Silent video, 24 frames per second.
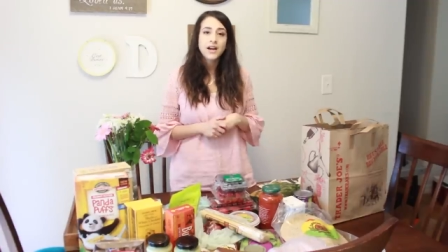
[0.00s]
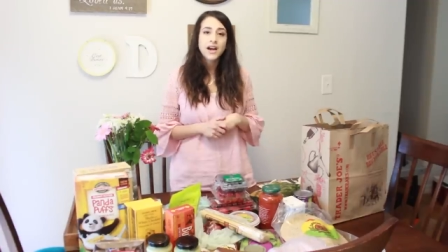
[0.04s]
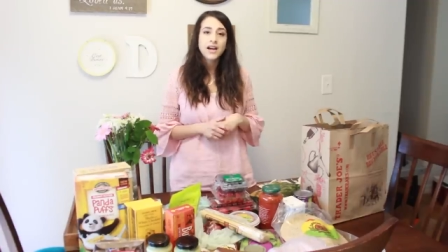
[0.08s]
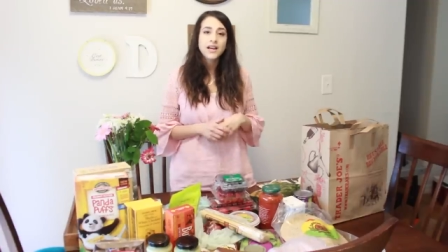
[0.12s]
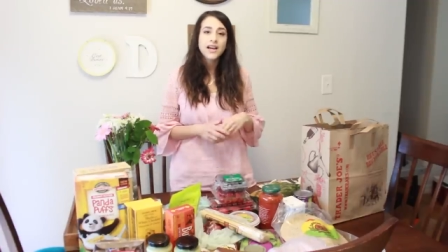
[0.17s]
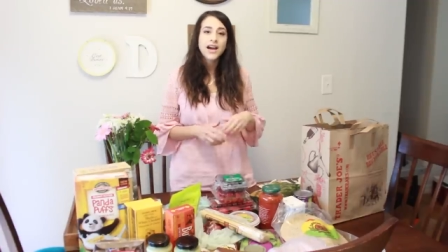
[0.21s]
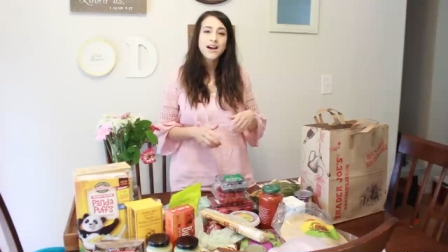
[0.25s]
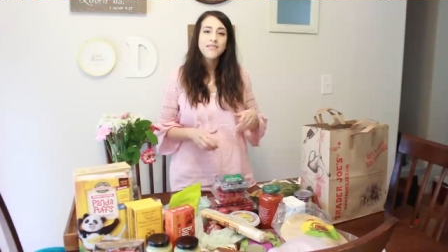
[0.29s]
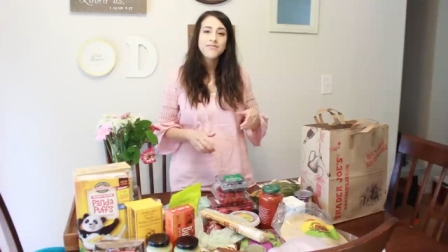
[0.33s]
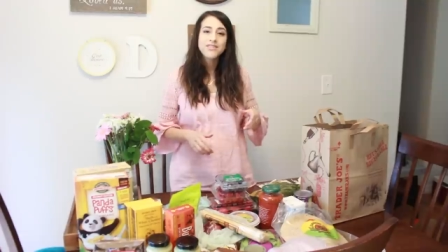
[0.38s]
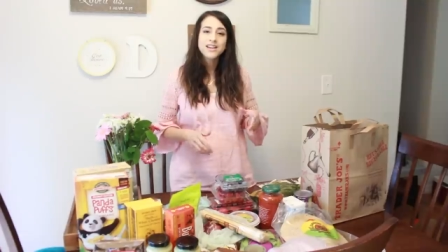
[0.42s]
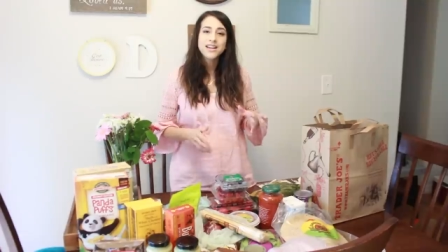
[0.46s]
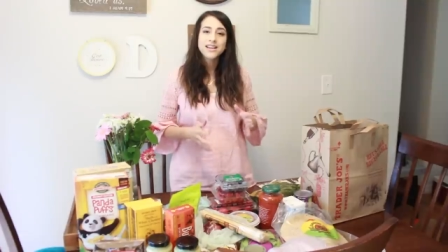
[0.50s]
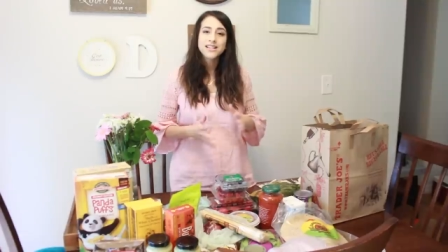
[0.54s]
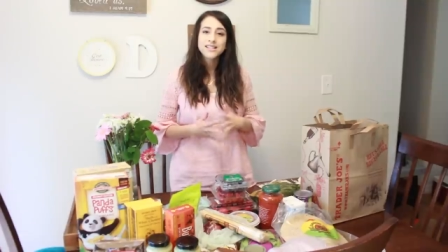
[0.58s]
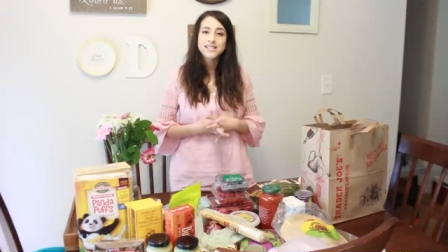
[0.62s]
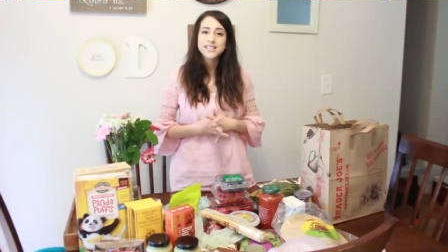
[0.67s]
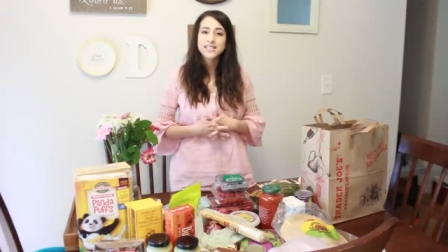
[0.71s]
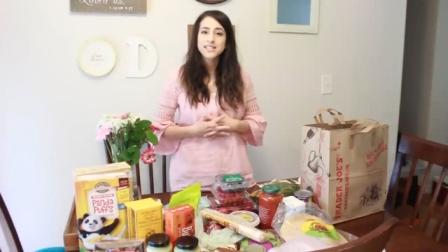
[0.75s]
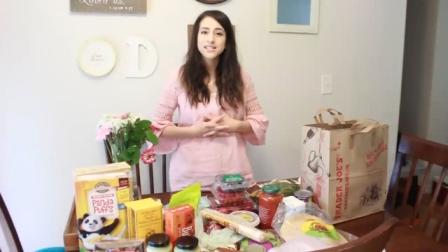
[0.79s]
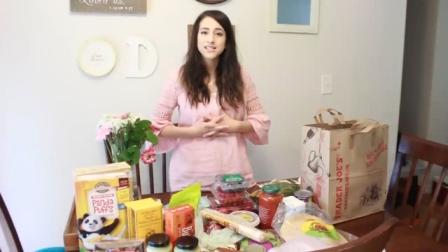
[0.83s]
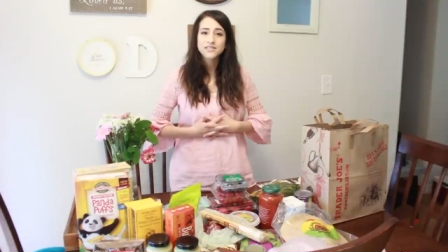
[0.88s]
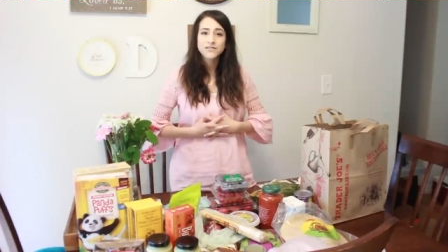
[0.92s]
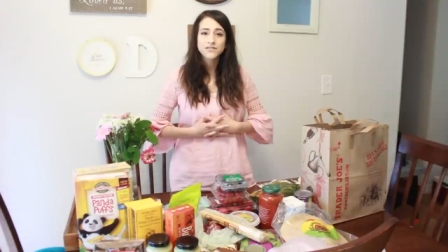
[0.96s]
I'll have the in
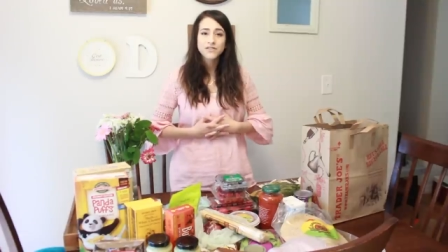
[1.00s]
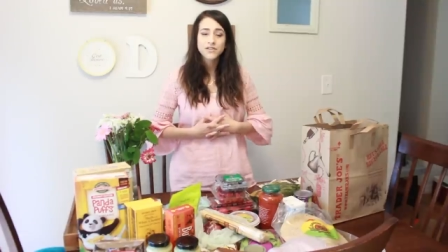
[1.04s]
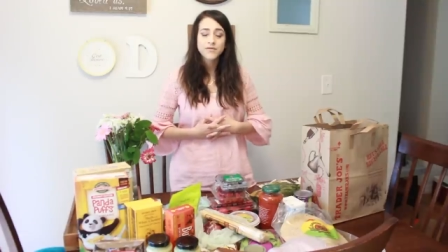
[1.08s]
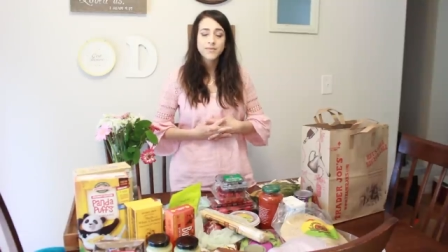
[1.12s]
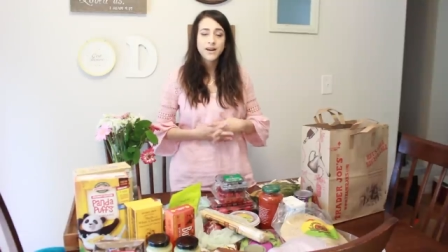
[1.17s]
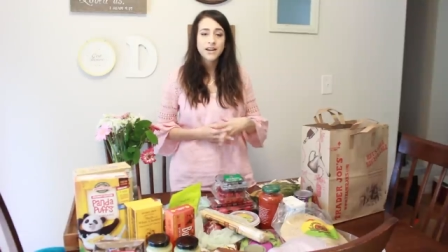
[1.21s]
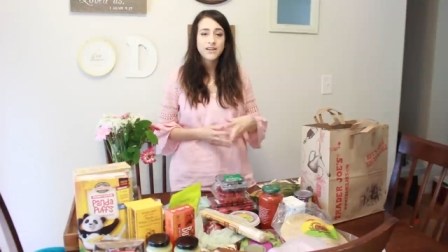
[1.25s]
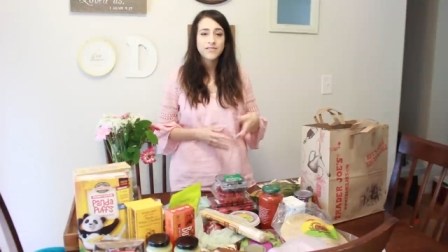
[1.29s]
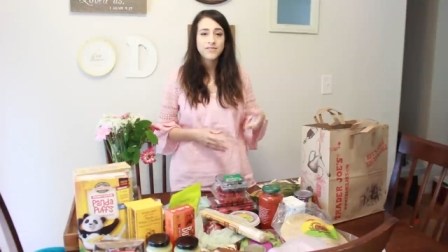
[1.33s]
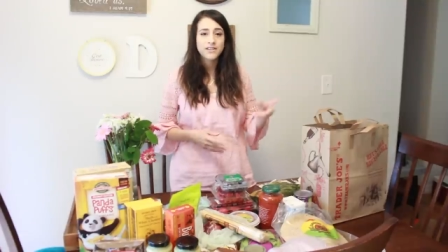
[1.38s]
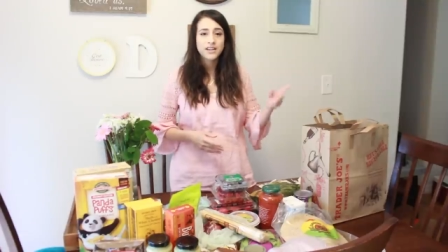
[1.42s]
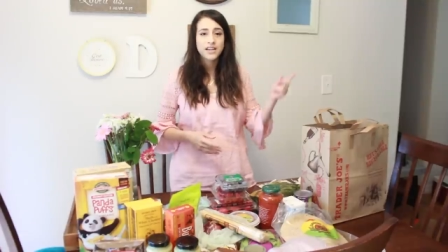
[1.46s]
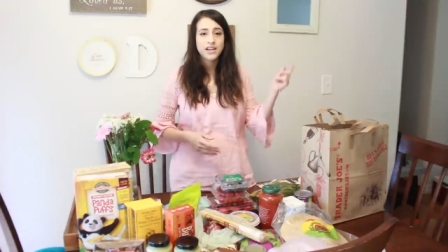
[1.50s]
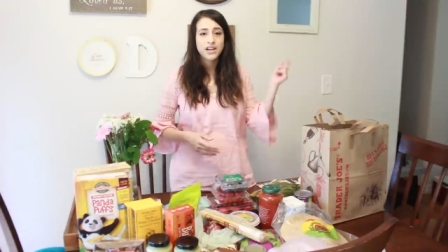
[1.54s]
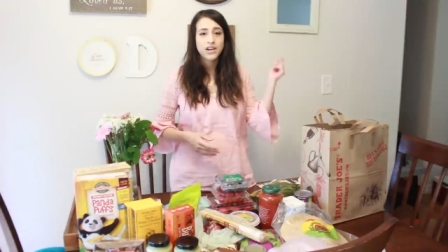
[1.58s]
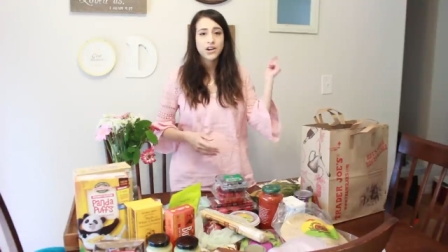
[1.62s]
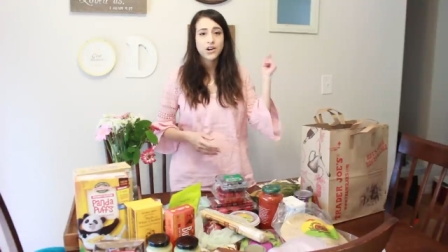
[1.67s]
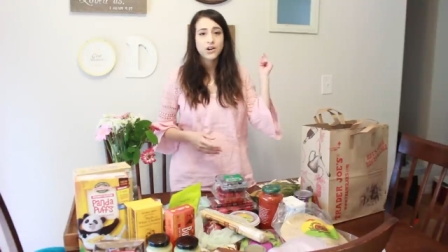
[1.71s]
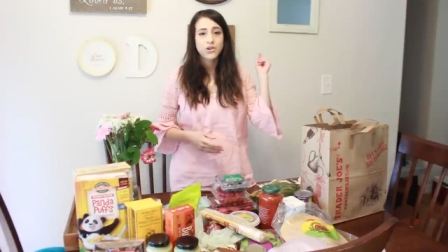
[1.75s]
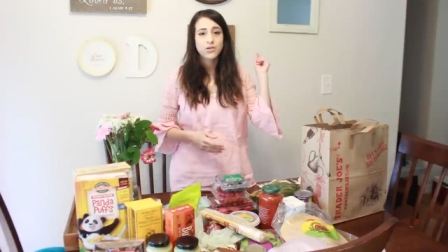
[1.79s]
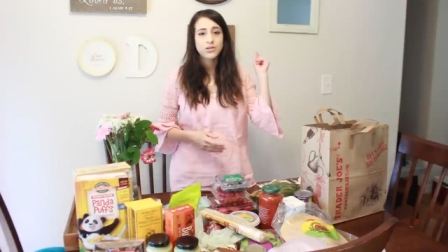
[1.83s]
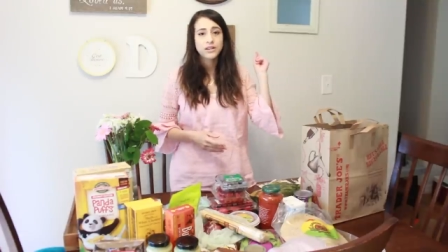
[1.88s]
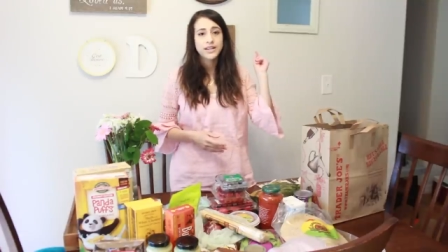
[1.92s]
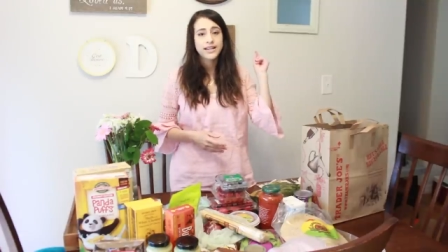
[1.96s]
season for May
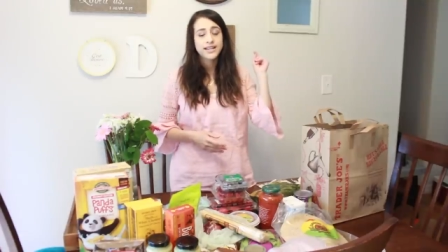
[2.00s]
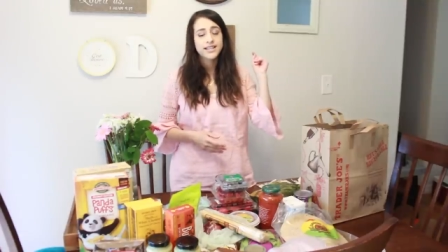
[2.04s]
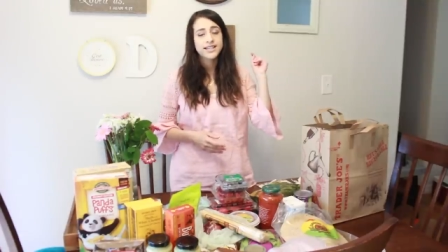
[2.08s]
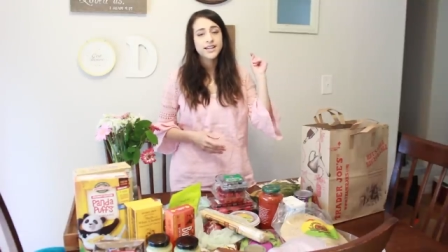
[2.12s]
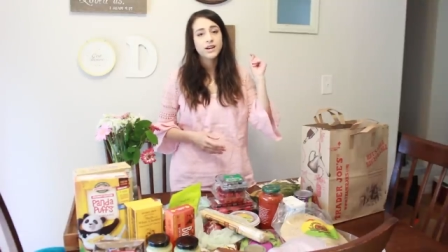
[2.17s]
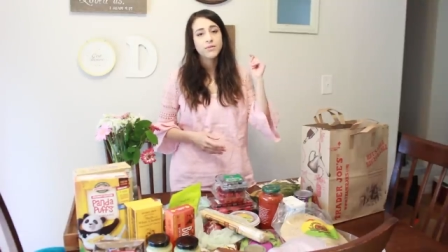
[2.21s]
video linked